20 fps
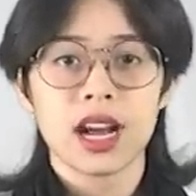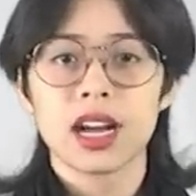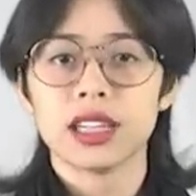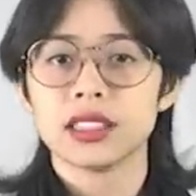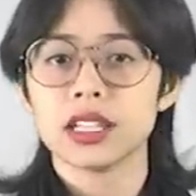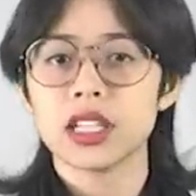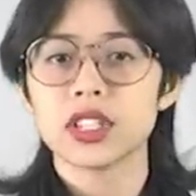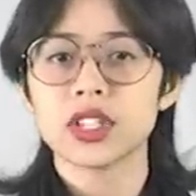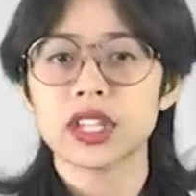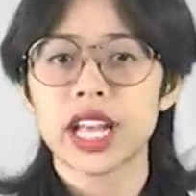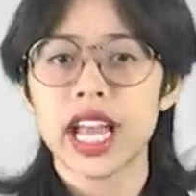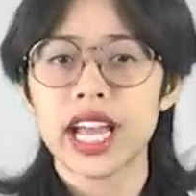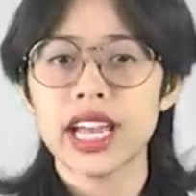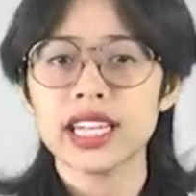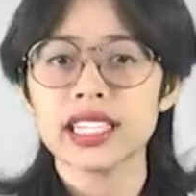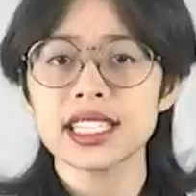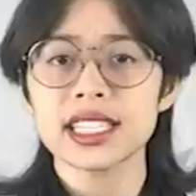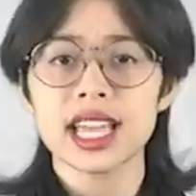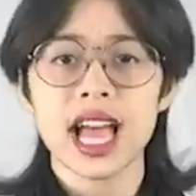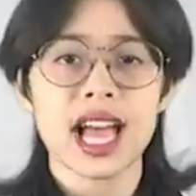another
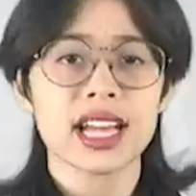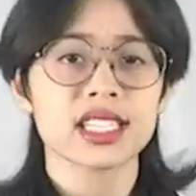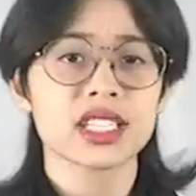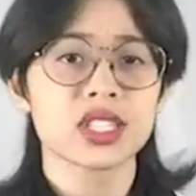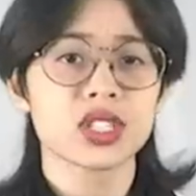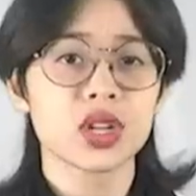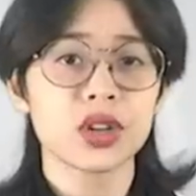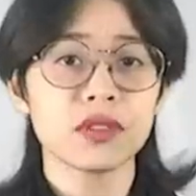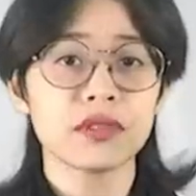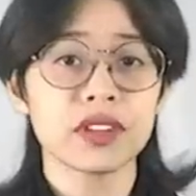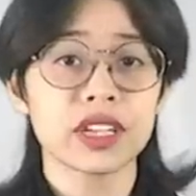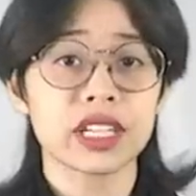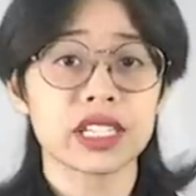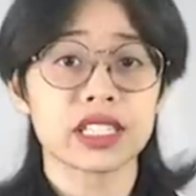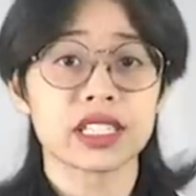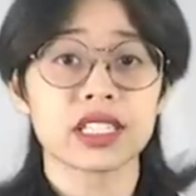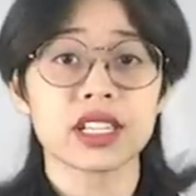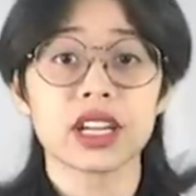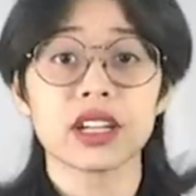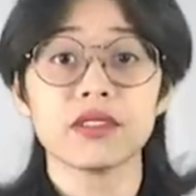case has
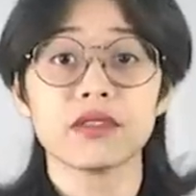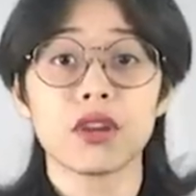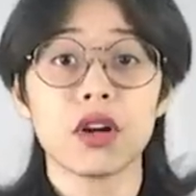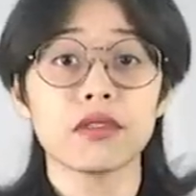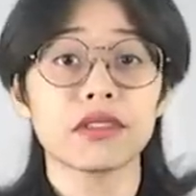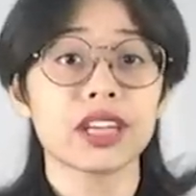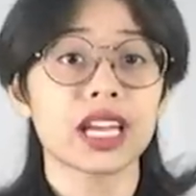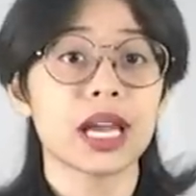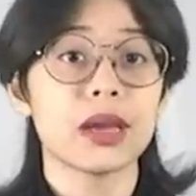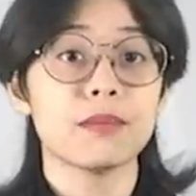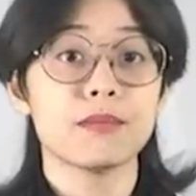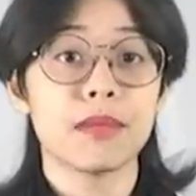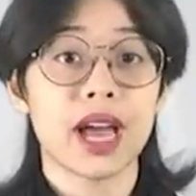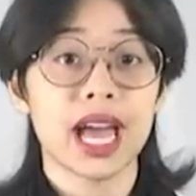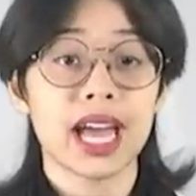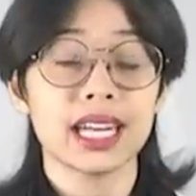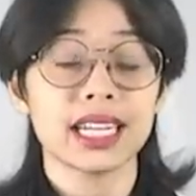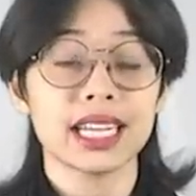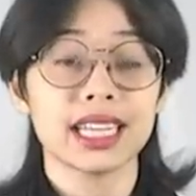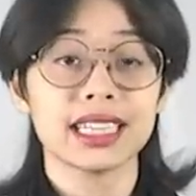surfaced involving a
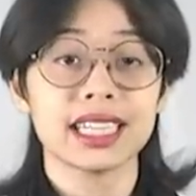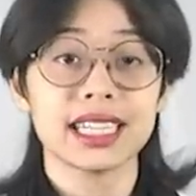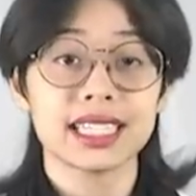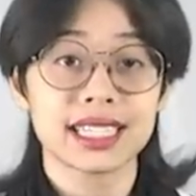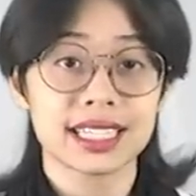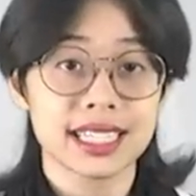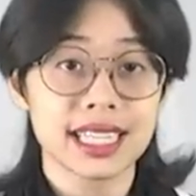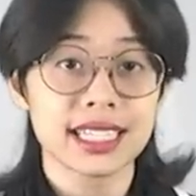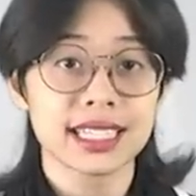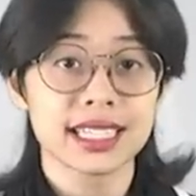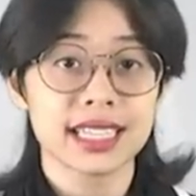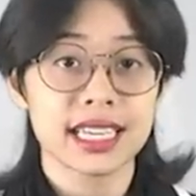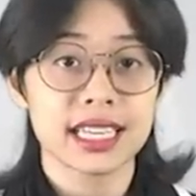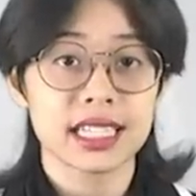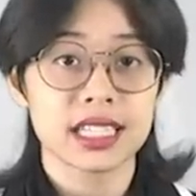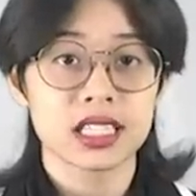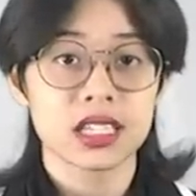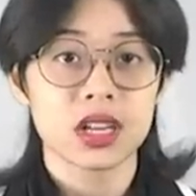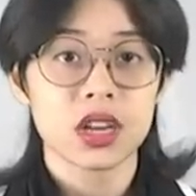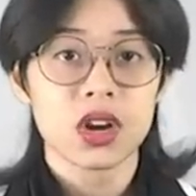man in his
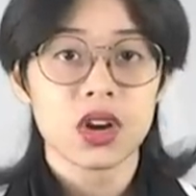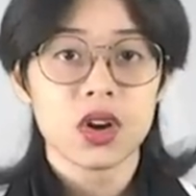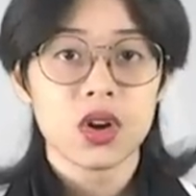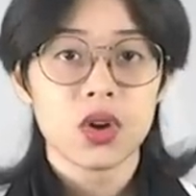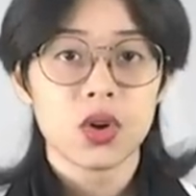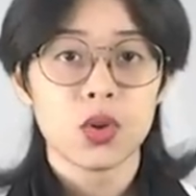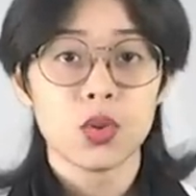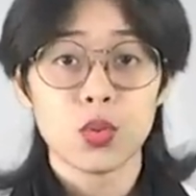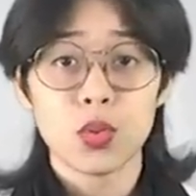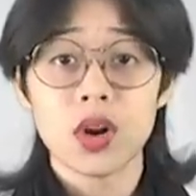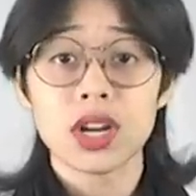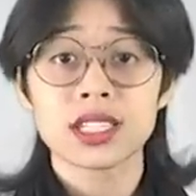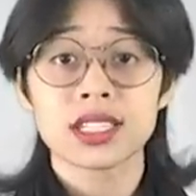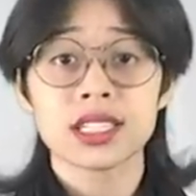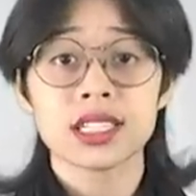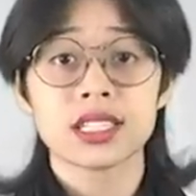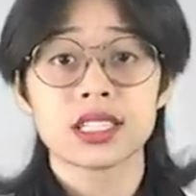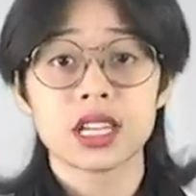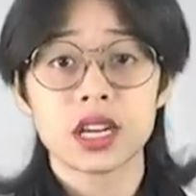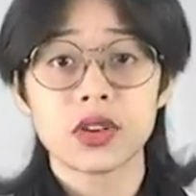60s who was
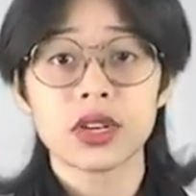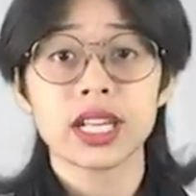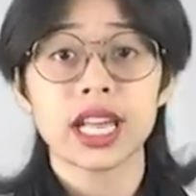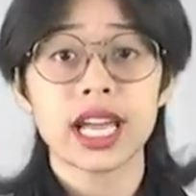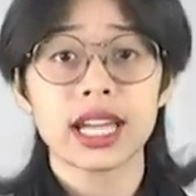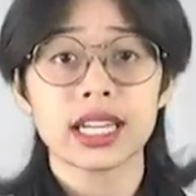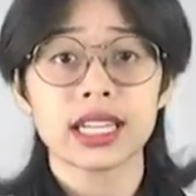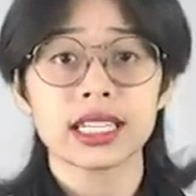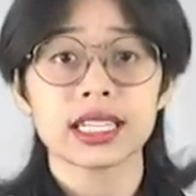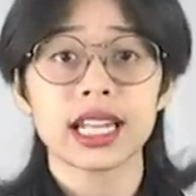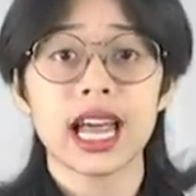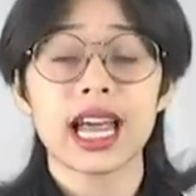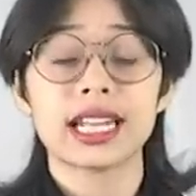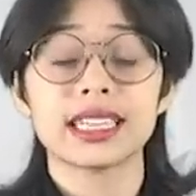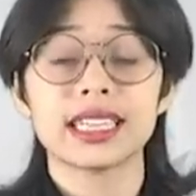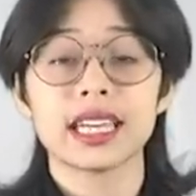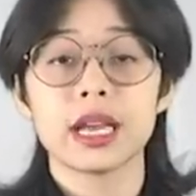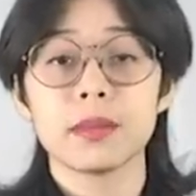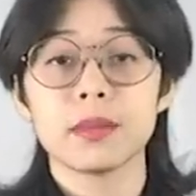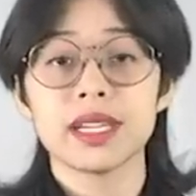interrogated
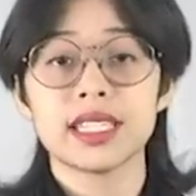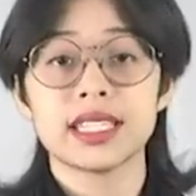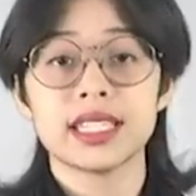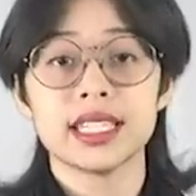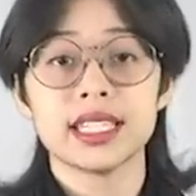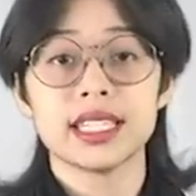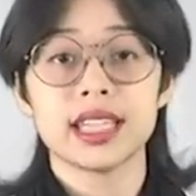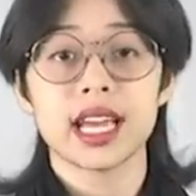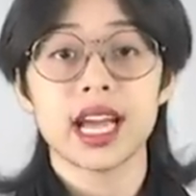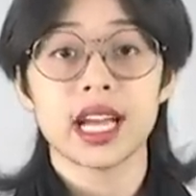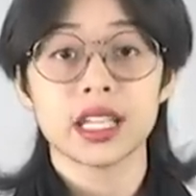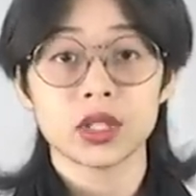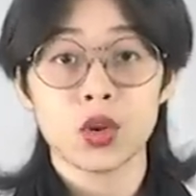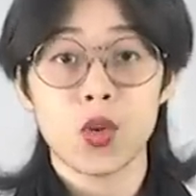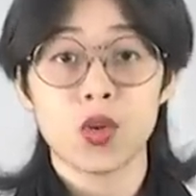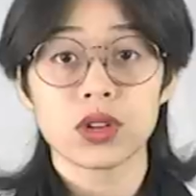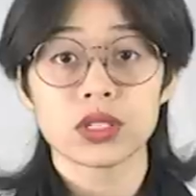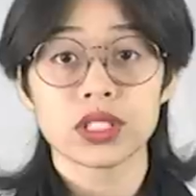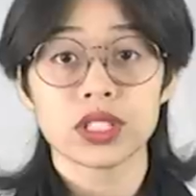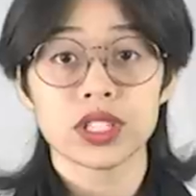at the MACC
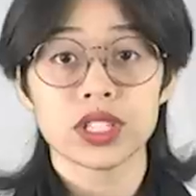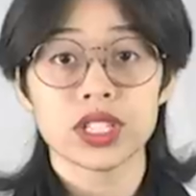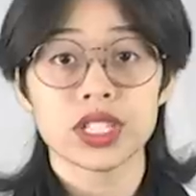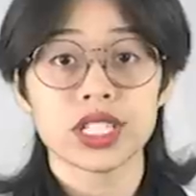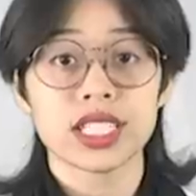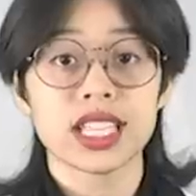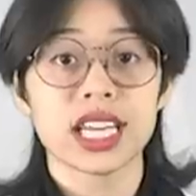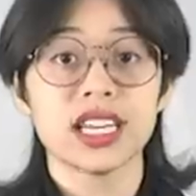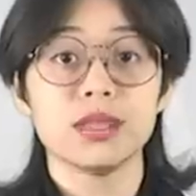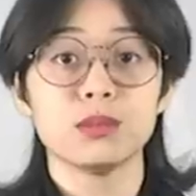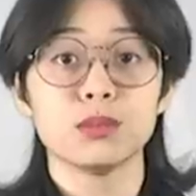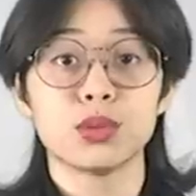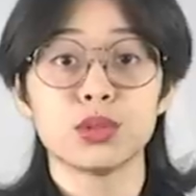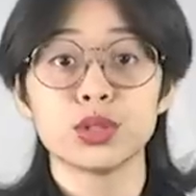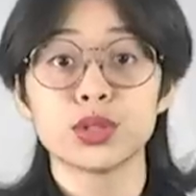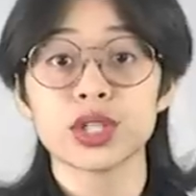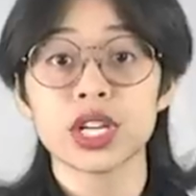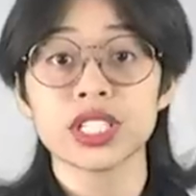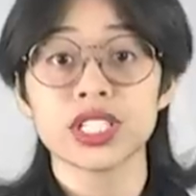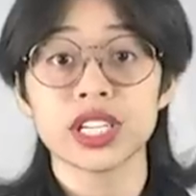headquarters in
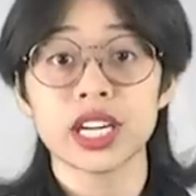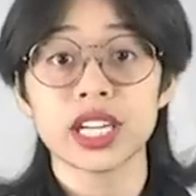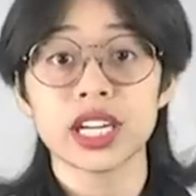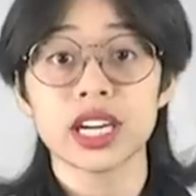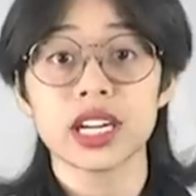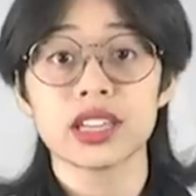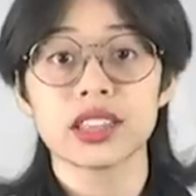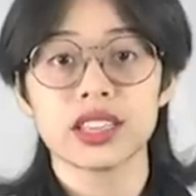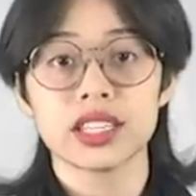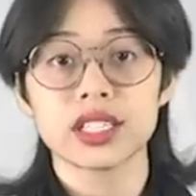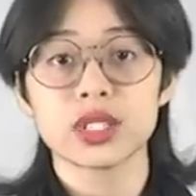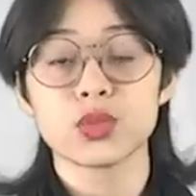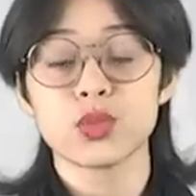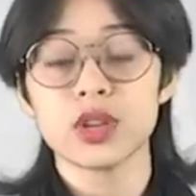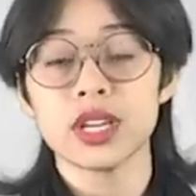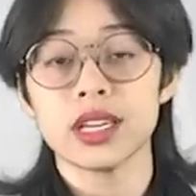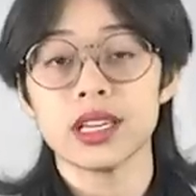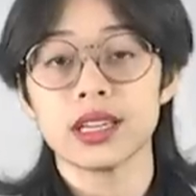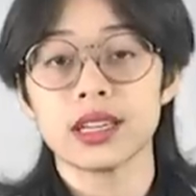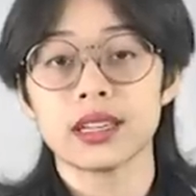Putrajaya this
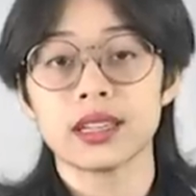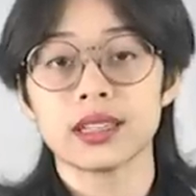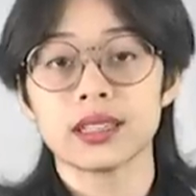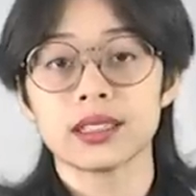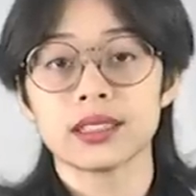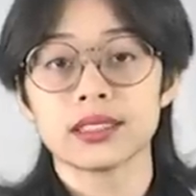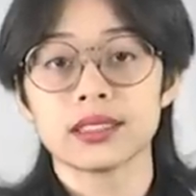week.